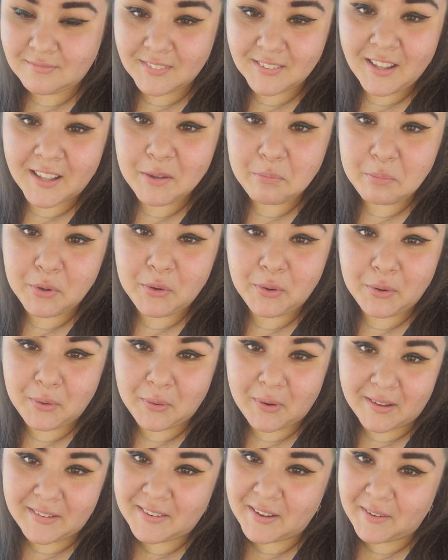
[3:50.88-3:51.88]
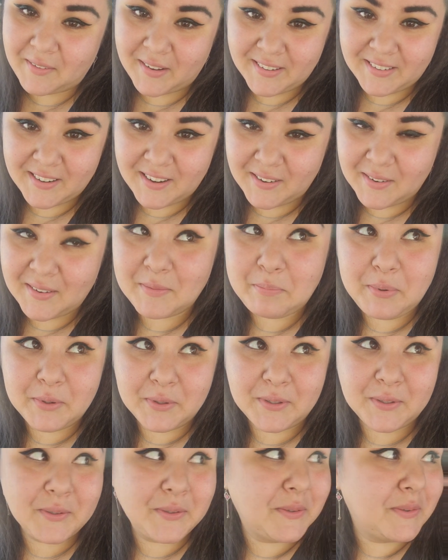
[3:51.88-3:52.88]
like, boohoo, I know,
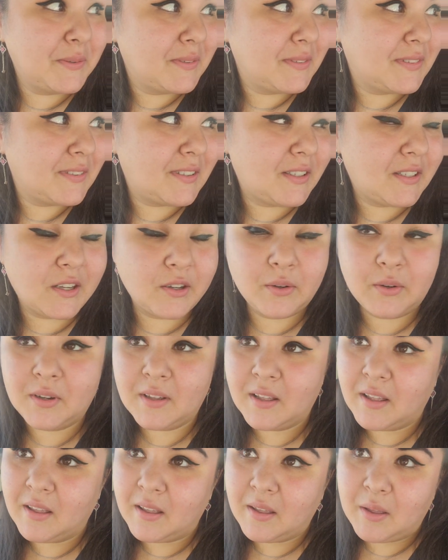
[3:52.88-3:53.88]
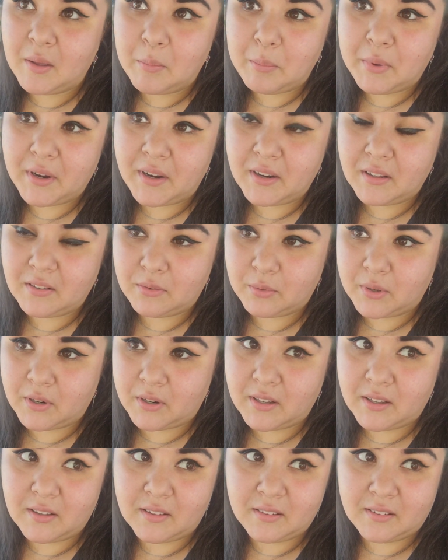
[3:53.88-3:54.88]
boohoo, but it is what
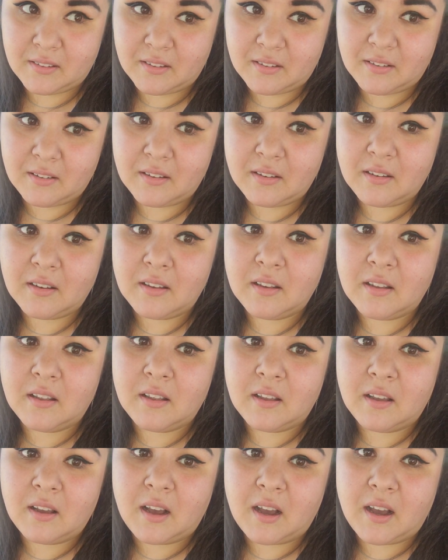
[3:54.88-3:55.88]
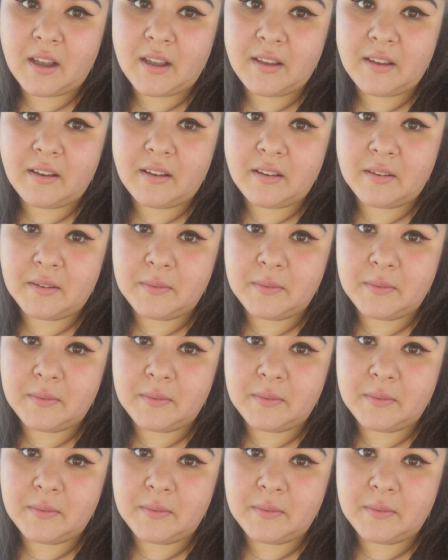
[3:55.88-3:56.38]
it is. And sorry,